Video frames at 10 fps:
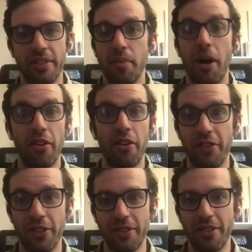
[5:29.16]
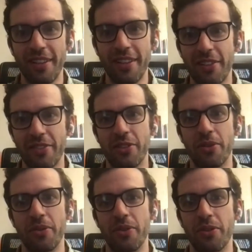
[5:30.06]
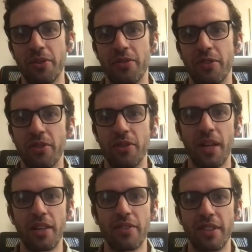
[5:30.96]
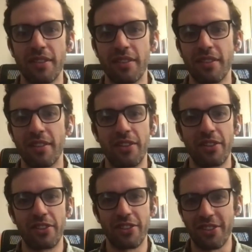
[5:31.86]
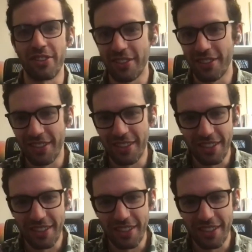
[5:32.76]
some other field. So you sort of do the relevant literature